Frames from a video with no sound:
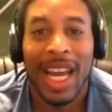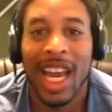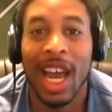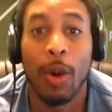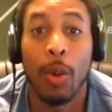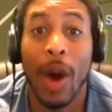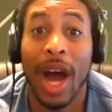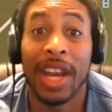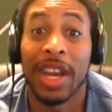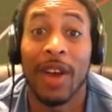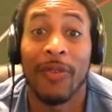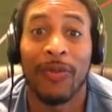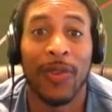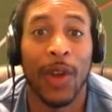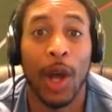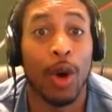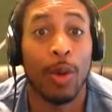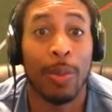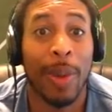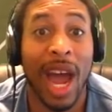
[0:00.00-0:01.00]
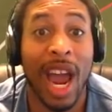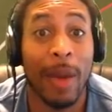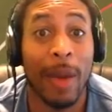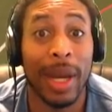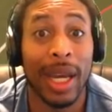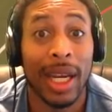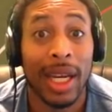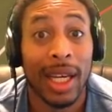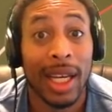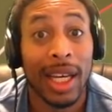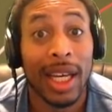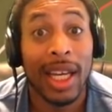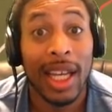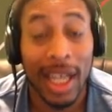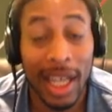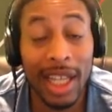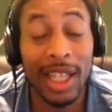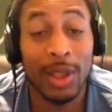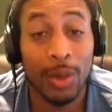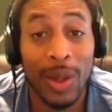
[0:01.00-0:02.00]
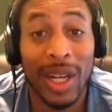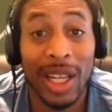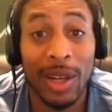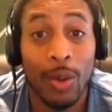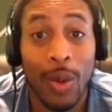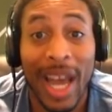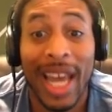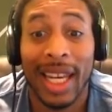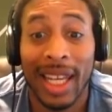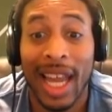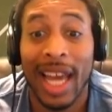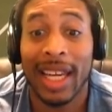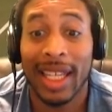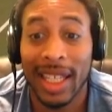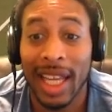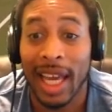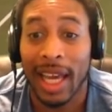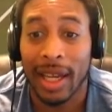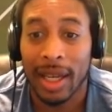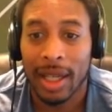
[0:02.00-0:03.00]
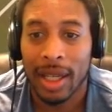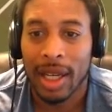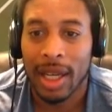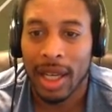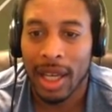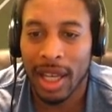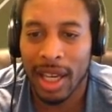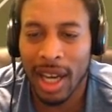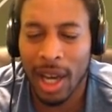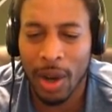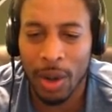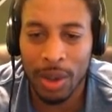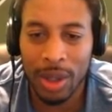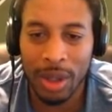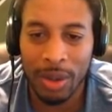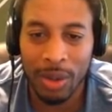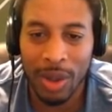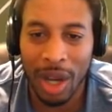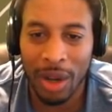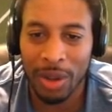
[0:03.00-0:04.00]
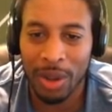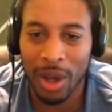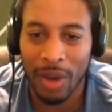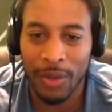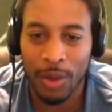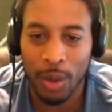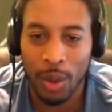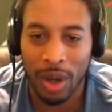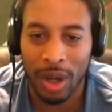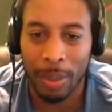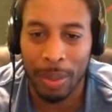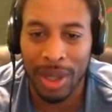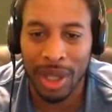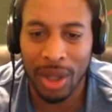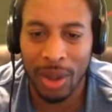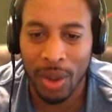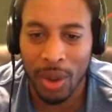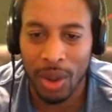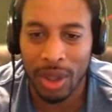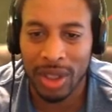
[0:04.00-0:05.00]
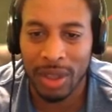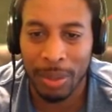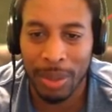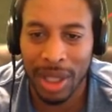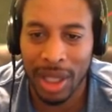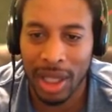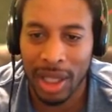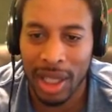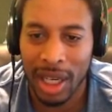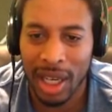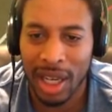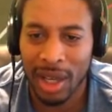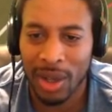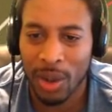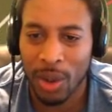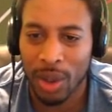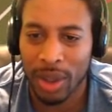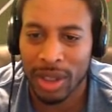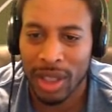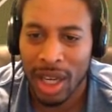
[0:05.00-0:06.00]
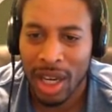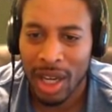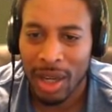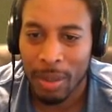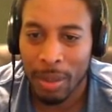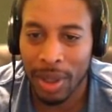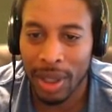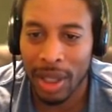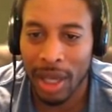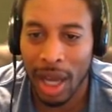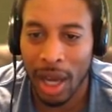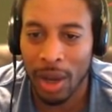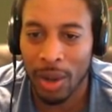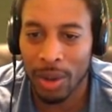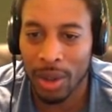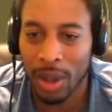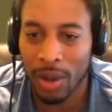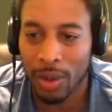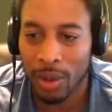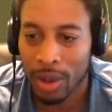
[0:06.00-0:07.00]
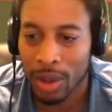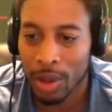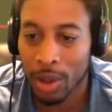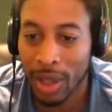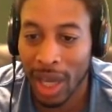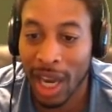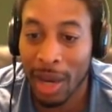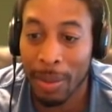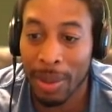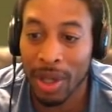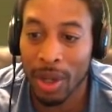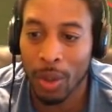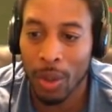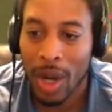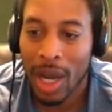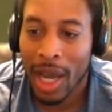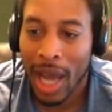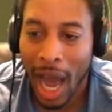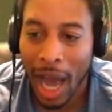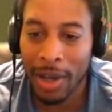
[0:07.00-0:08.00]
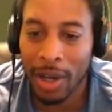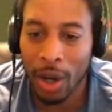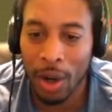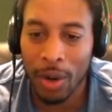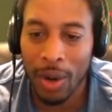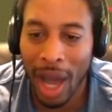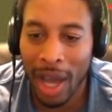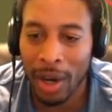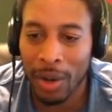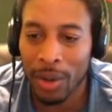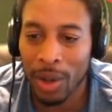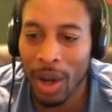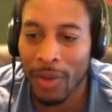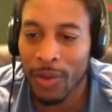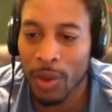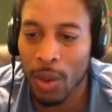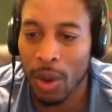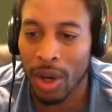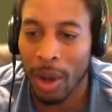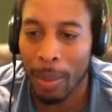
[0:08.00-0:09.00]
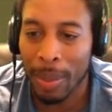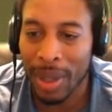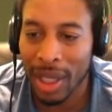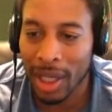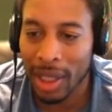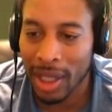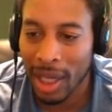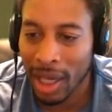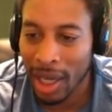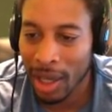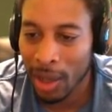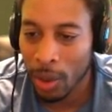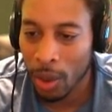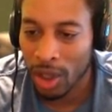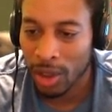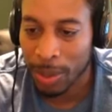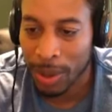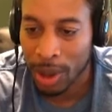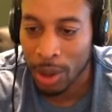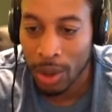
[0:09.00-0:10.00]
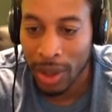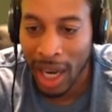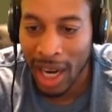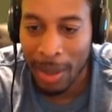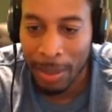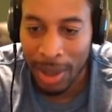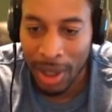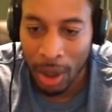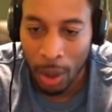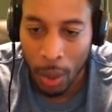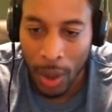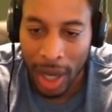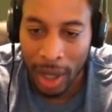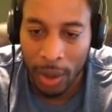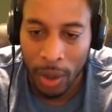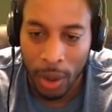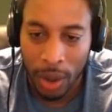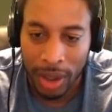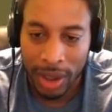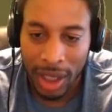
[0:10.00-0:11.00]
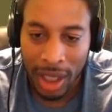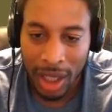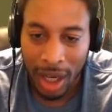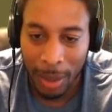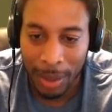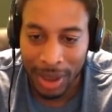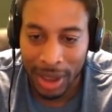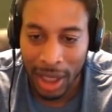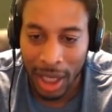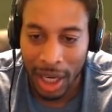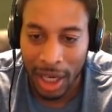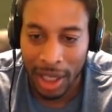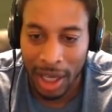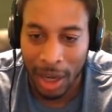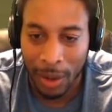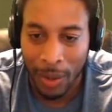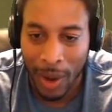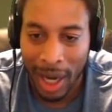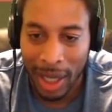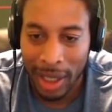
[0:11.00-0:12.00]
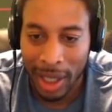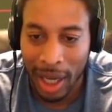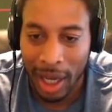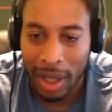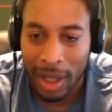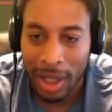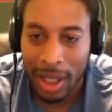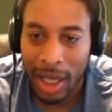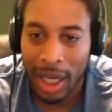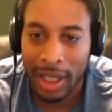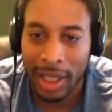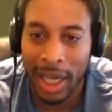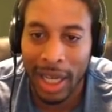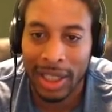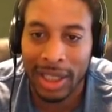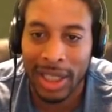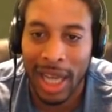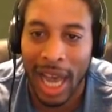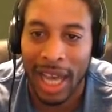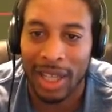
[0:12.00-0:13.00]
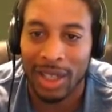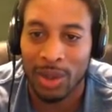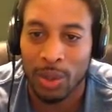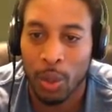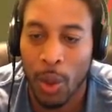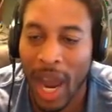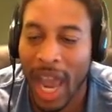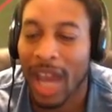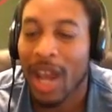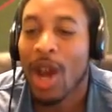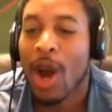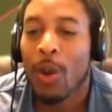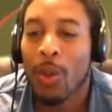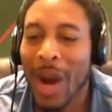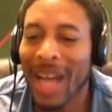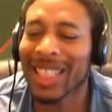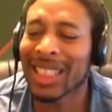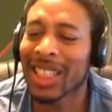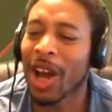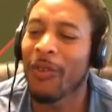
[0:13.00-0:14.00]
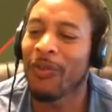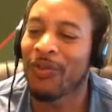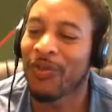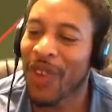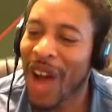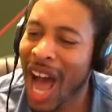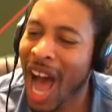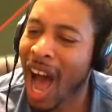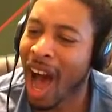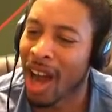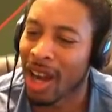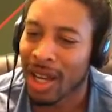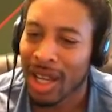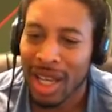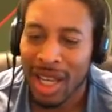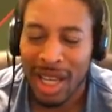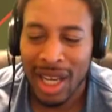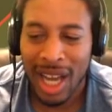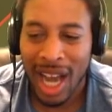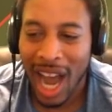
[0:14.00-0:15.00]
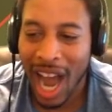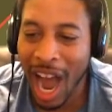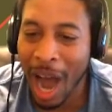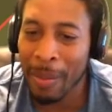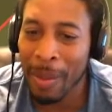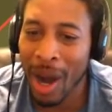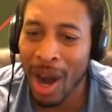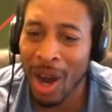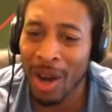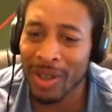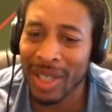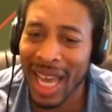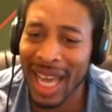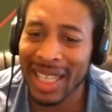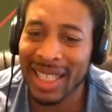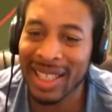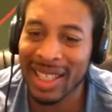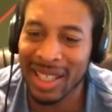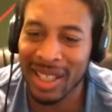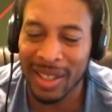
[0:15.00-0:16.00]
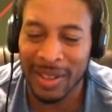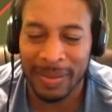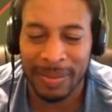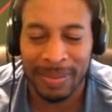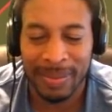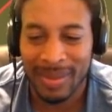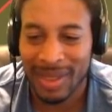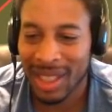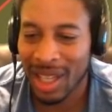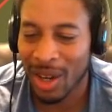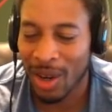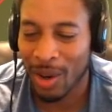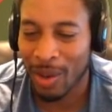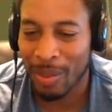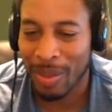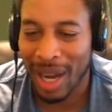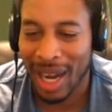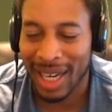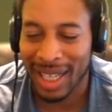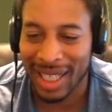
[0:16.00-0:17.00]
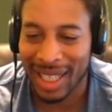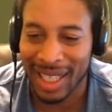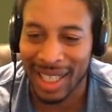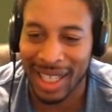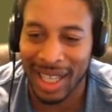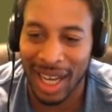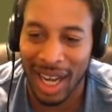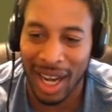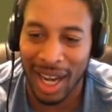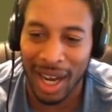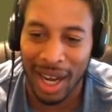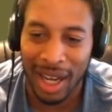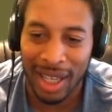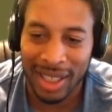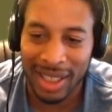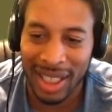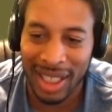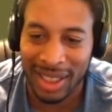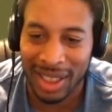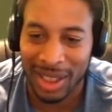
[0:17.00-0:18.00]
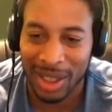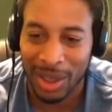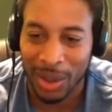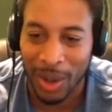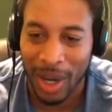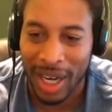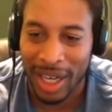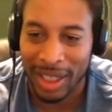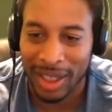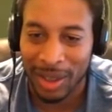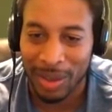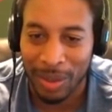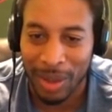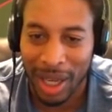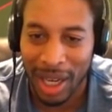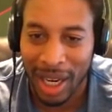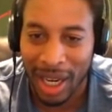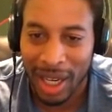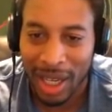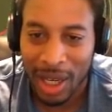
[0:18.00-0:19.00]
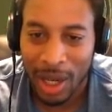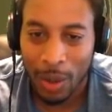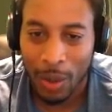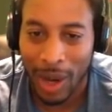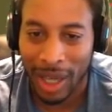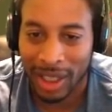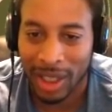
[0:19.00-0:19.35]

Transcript: It wasn't a fluke, baby. He's really wet like that. And I don't know. I don't know if you want to beat a horse or beat a dead horse, but I don't know. You can't beat a. I know. I don't know if you want to beat a dead horse, but you can't beat a wet horse. I'm gonna tell you that right now. If that shot is wet. What the fuck? I'm on that. Oh my god, this is crazy, man. Watch